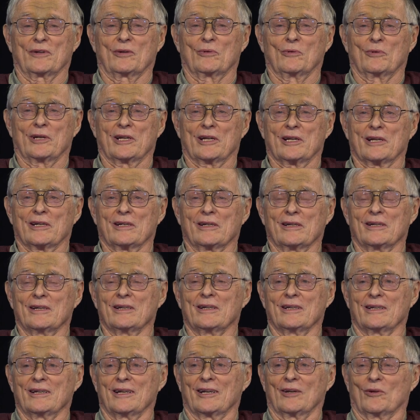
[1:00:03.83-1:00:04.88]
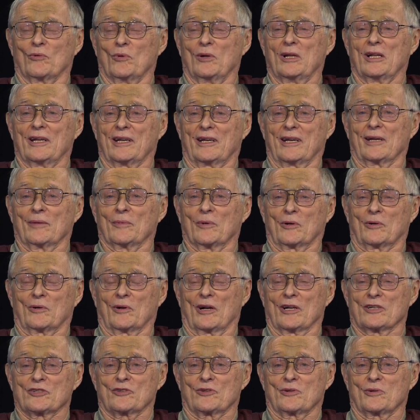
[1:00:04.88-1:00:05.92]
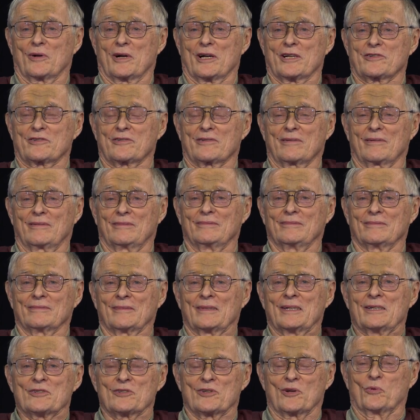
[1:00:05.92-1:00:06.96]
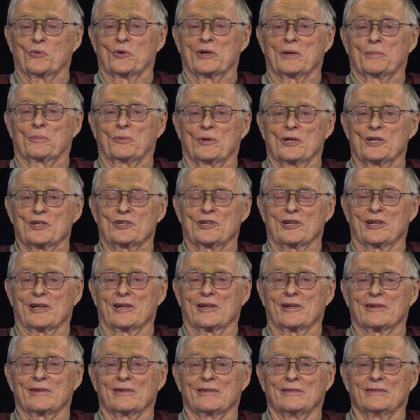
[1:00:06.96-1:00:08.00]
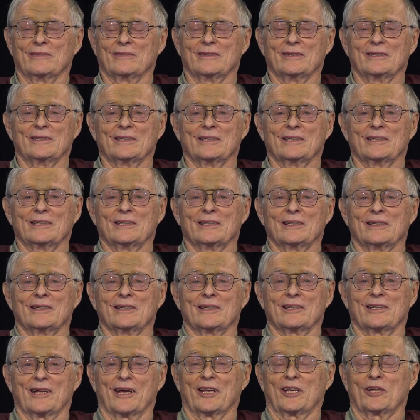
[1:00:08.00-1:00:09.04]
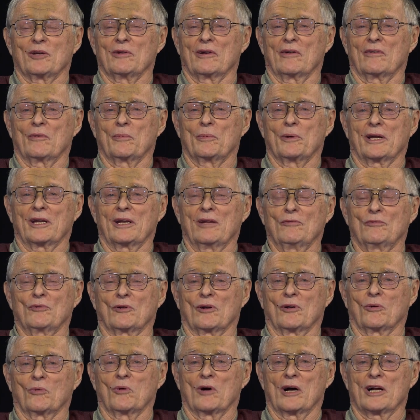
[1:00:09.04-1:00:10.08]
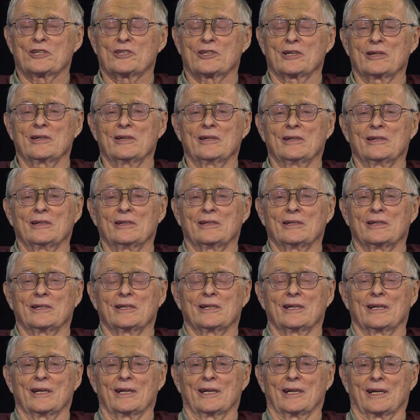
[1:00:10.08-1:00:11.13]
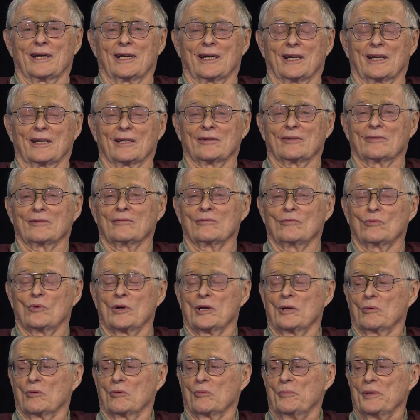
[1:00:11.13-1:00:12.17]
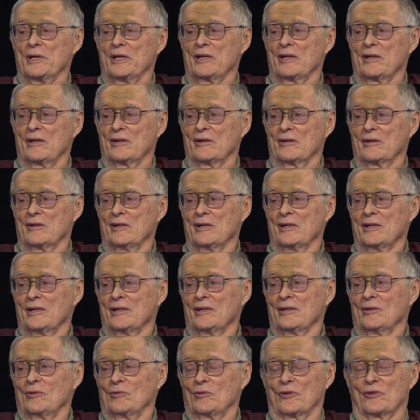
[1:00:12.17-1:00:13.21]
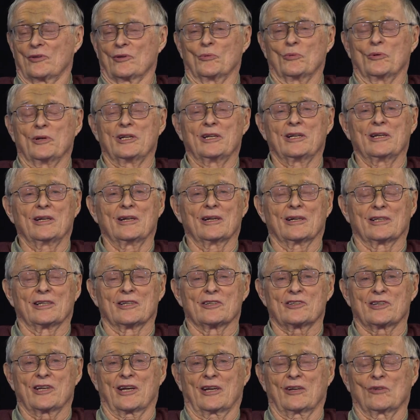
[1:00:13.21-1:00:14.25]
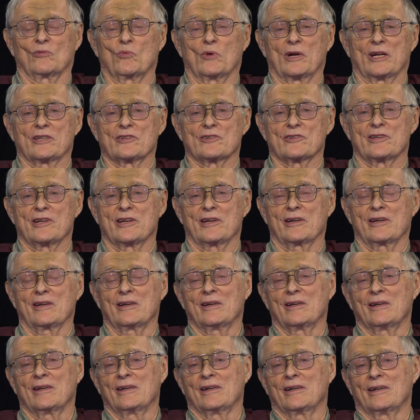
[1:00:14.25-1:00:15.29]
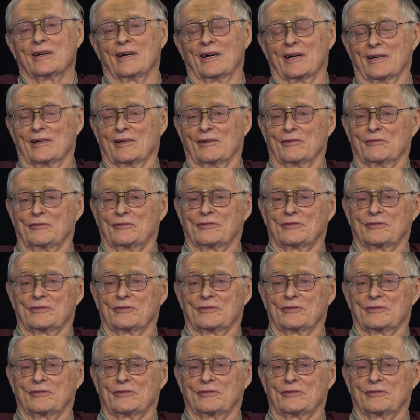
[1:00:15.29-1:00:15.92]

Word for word: reading, and it really came across to us. So we appreciate it. Thank you, everybody, for watching, and we will be here with the reading on the second Wednesday of